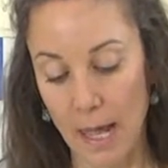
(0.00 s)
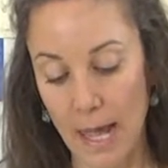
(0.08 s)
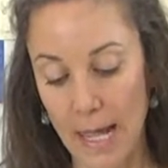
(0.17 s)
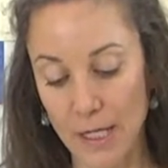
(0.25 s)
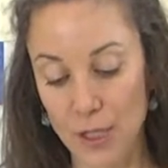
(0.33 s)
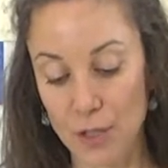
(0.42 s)

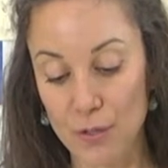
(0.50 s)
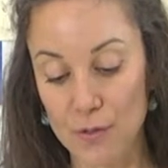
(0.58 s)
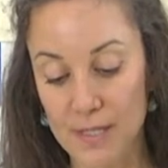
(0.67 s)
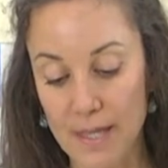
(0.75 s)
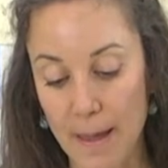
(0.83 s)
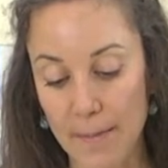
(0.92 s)
and
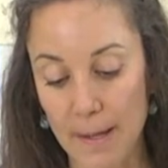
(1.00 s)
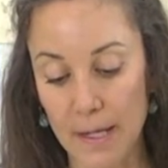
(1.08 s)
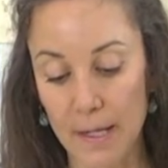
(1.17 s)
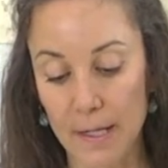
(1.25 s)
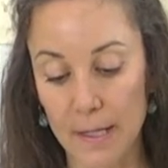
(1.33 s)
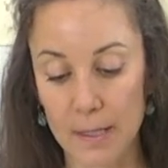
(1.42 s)
use them
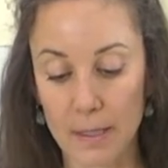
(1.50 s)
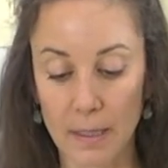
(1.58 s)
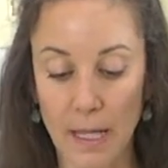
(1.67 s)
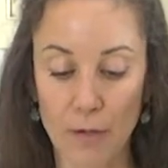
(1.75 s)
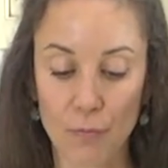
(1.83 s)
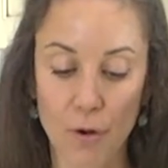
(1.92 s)
in
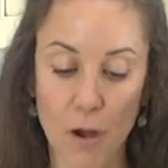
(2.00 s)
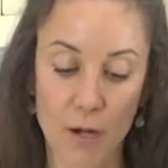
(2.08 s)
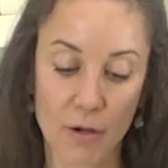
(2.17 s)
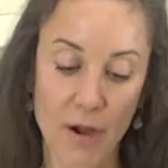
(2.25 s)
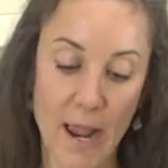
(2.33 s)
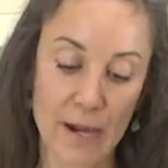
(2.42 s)
like raw
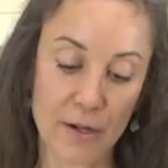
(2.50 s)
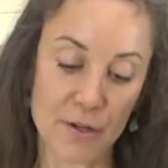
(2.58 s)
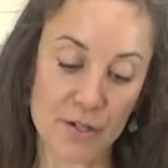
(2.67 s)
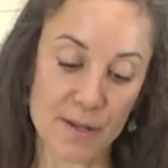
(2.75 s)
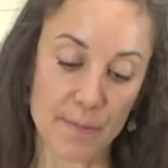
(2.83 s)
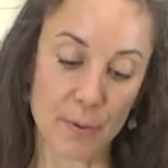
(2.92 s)

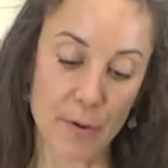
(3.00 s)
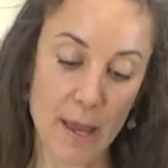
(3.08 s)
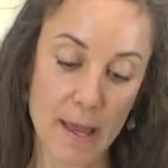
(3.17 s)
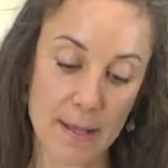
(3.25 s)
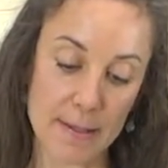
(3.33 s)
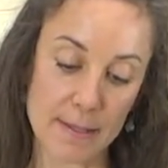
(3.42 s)
crackers and
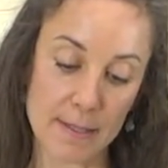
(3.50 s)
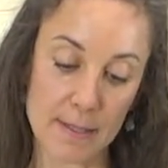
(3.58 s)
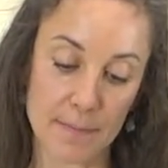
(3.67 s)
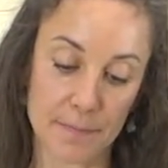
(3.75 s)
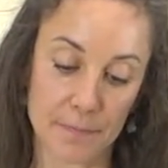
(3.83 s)
breads,